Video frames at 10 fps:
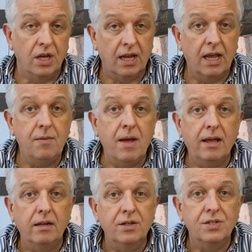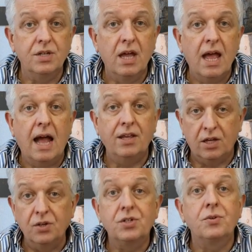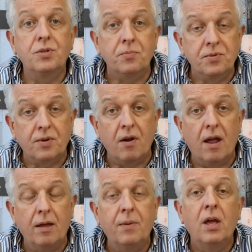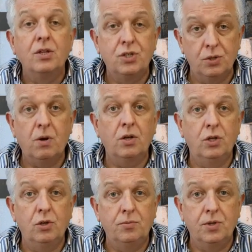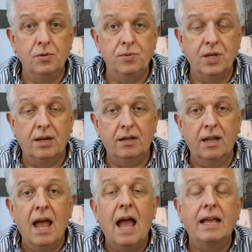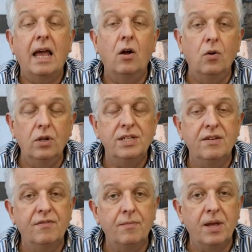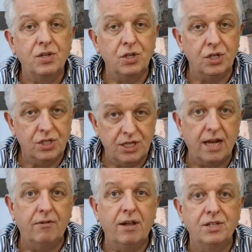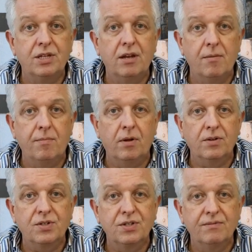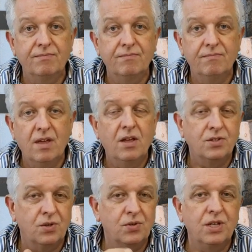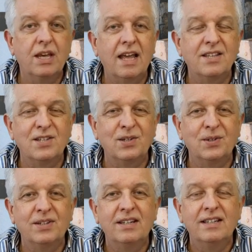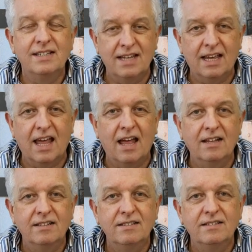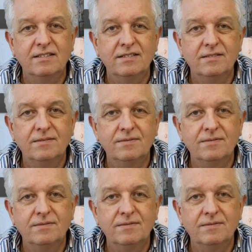you can email us, and you can also subscribe to our YouTube channel and get all this information direct to your inbox. So see you again soon. Take care.